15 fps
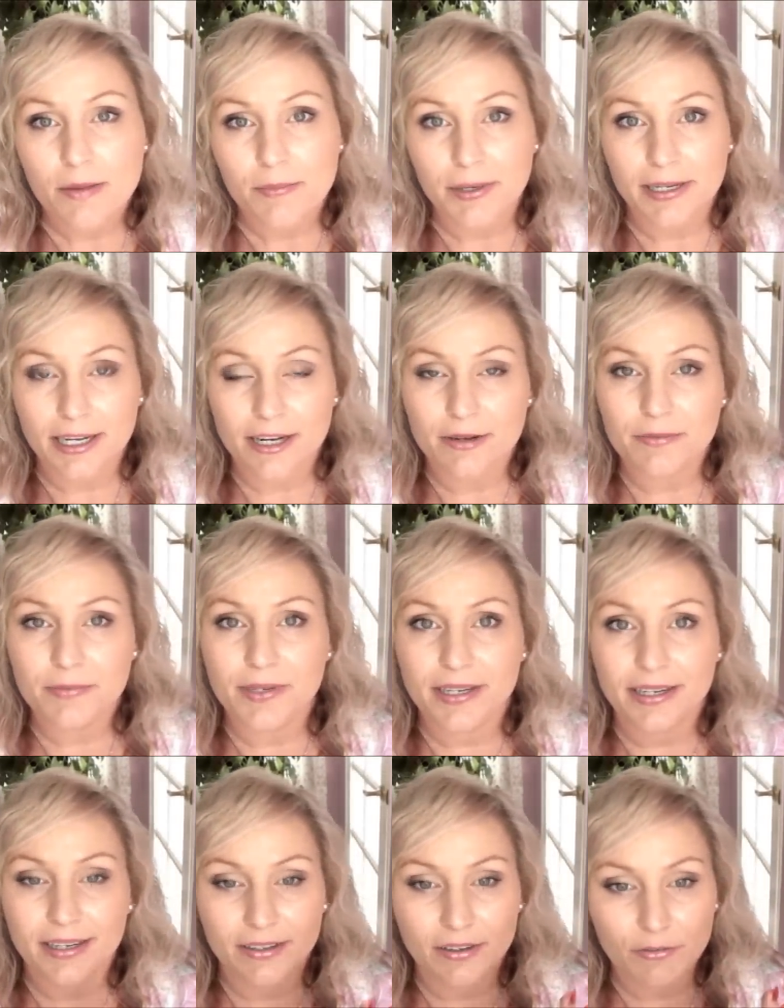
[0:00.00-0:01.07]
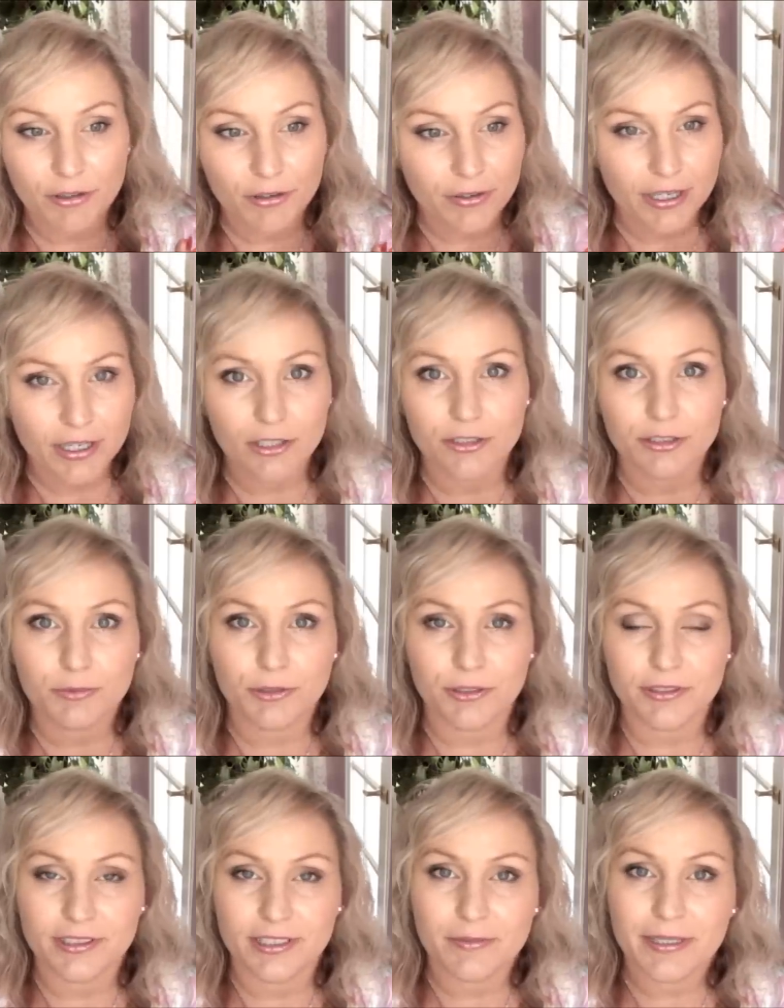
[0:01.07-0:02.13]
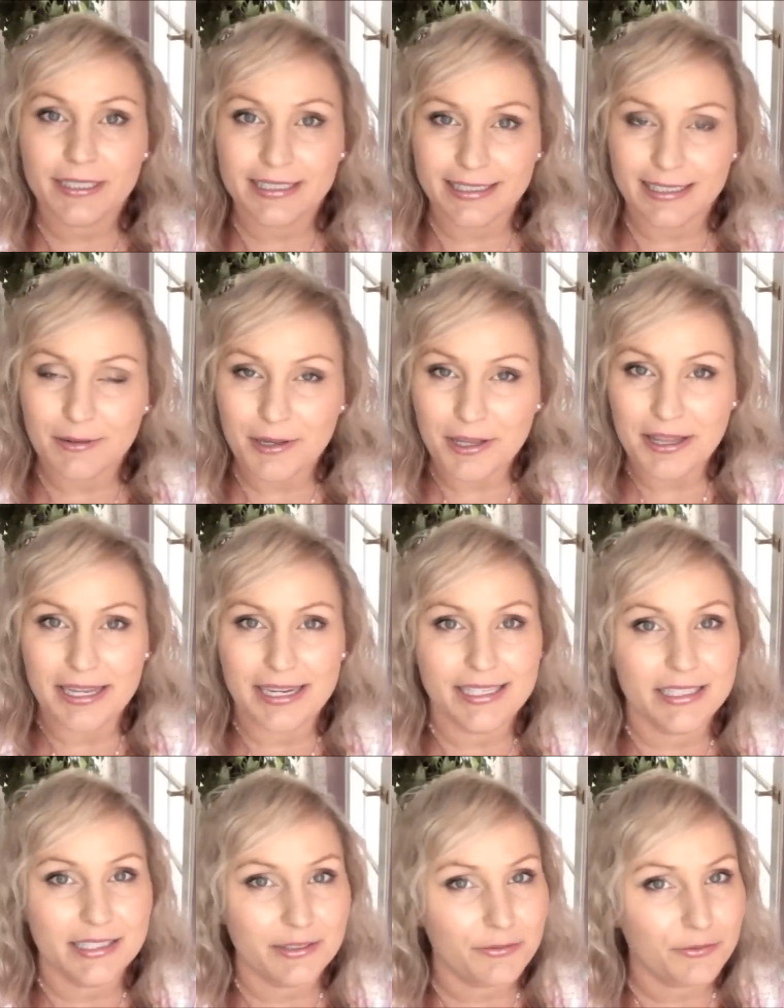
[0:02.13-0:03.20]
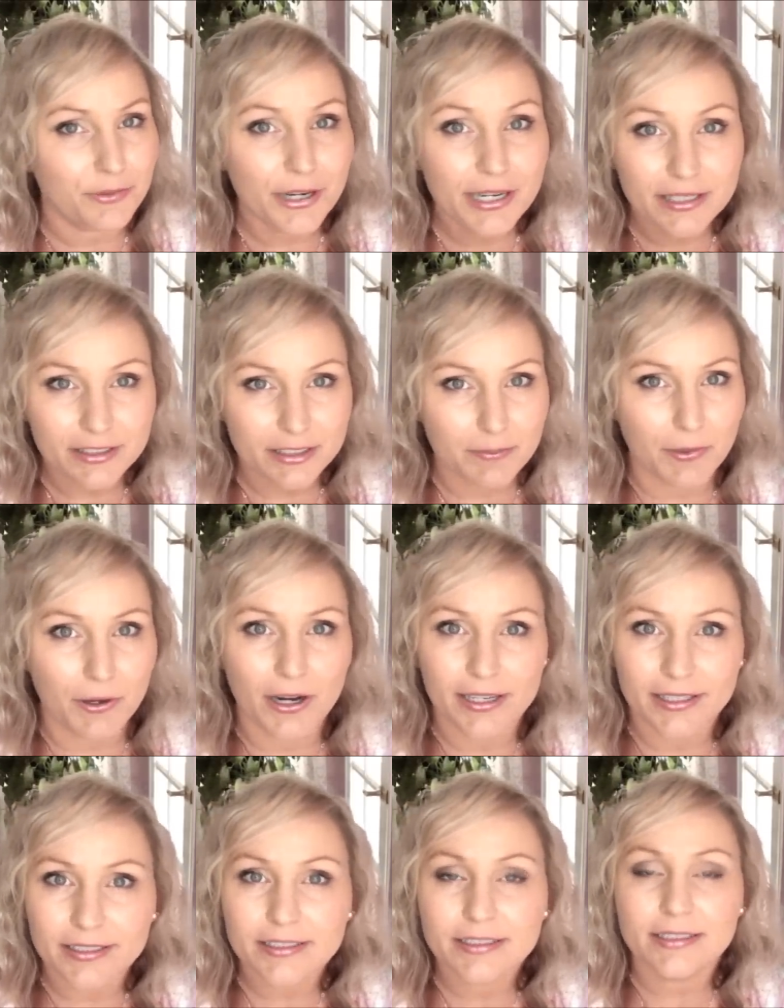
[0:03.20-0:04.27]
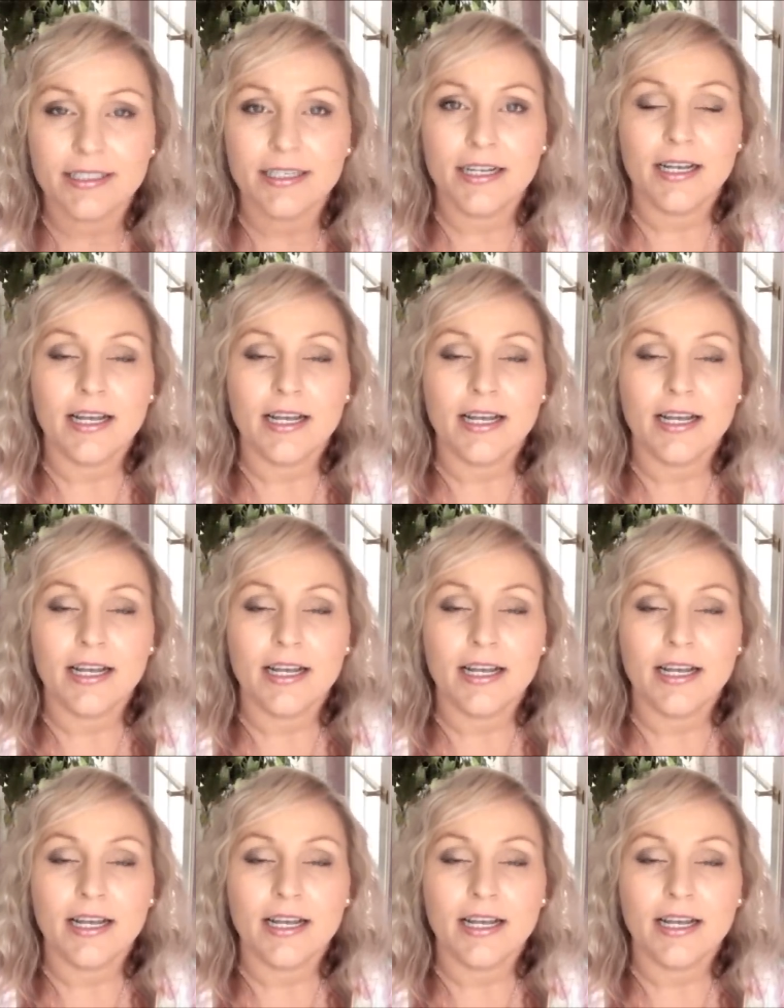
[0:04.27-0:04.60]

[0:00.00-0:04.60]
but come in very close proximity with these friggin' spiders.